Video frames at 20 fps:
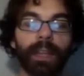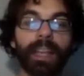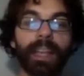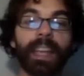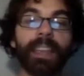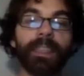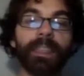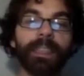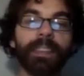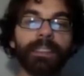
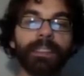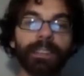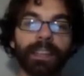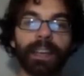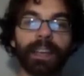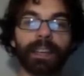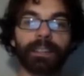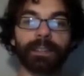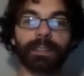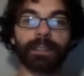in this
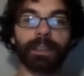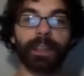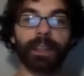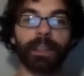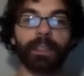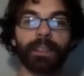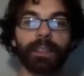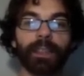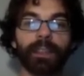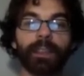case,
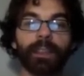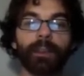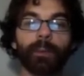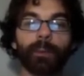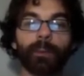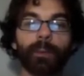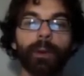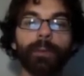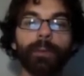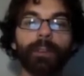the
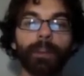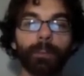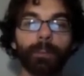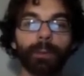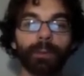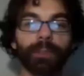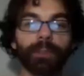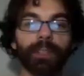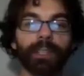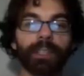row number
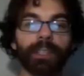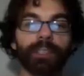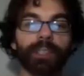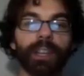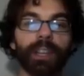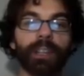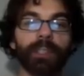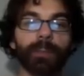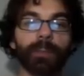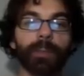is going to
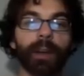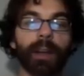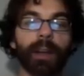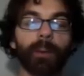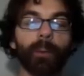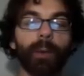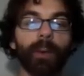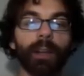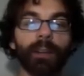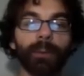change by
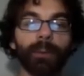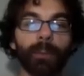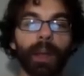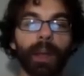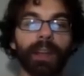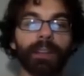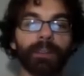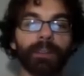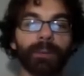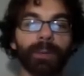1 or
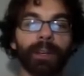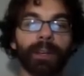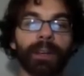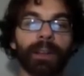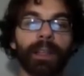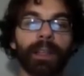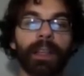minus 1,